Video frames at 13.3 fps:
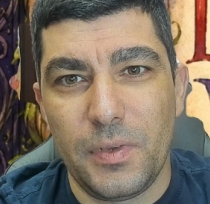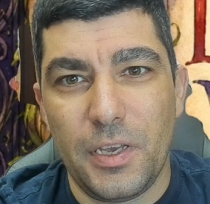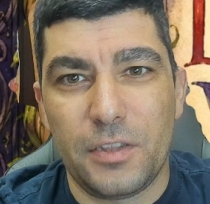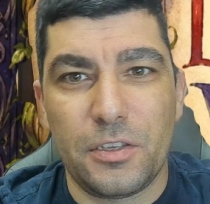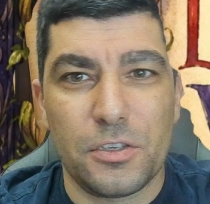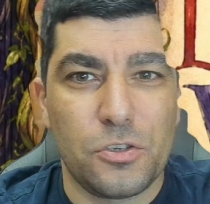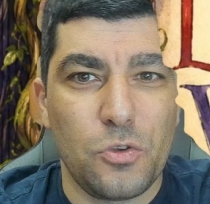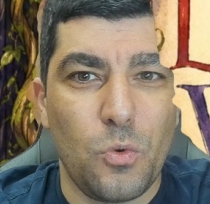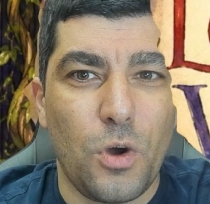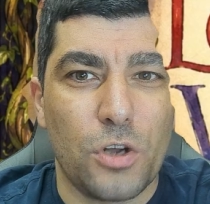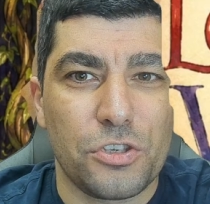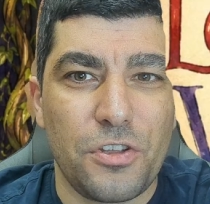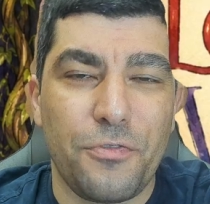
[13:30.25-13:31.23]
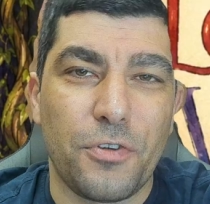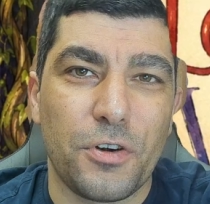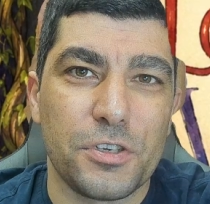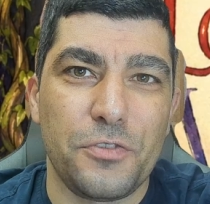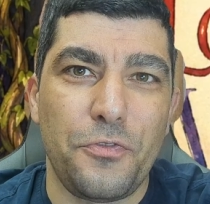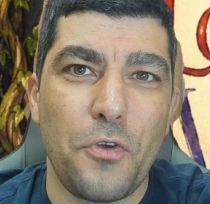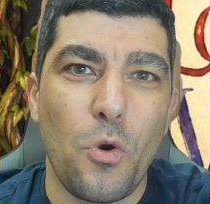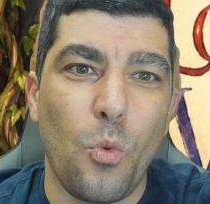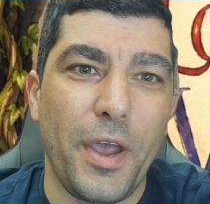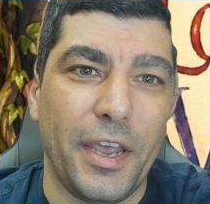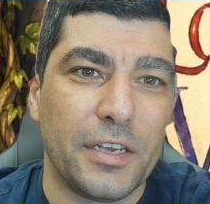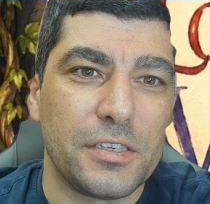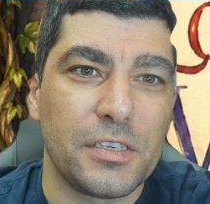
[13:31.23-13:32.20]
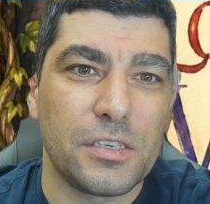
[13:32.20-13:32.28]
It is to watch the first few
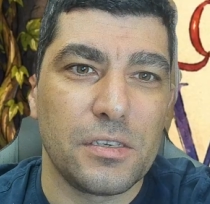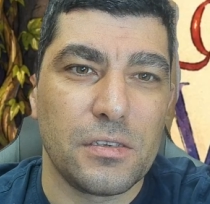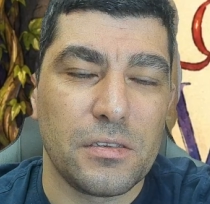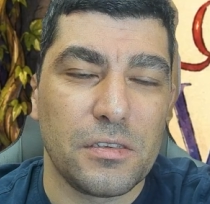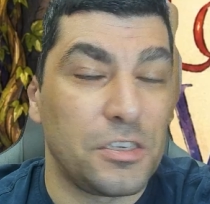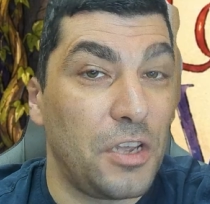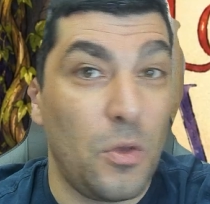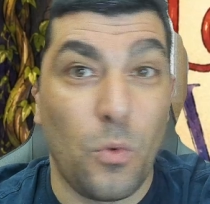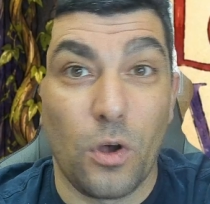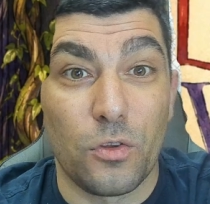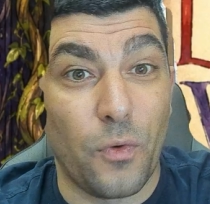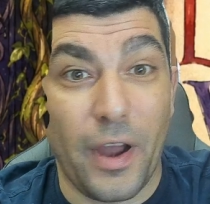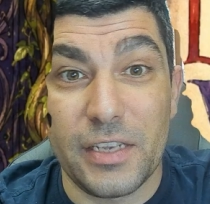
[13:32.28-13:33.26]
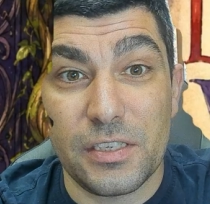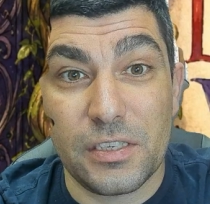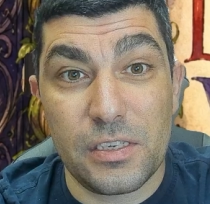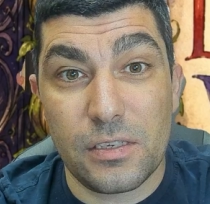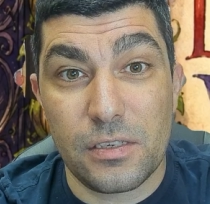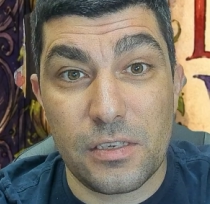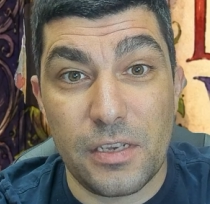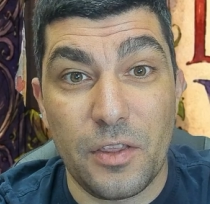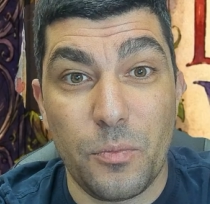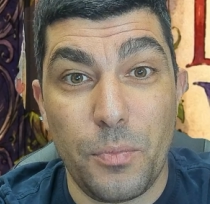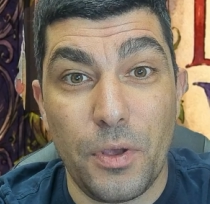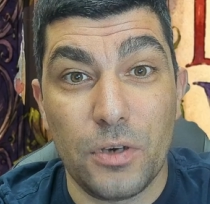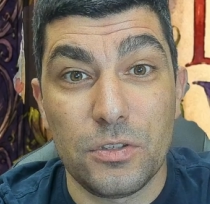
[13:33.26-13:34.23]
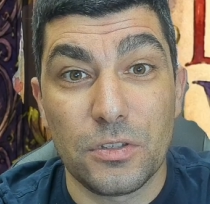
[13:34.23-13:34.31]
weeks, see what rises, and
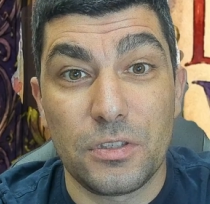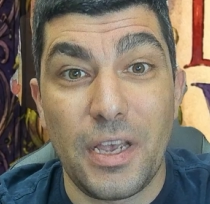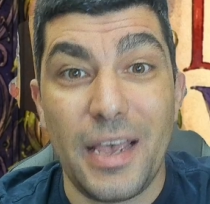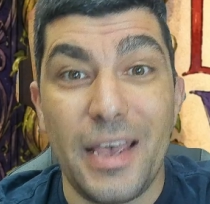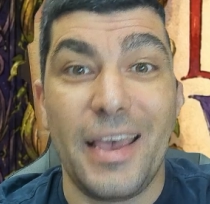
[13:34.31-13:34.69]
build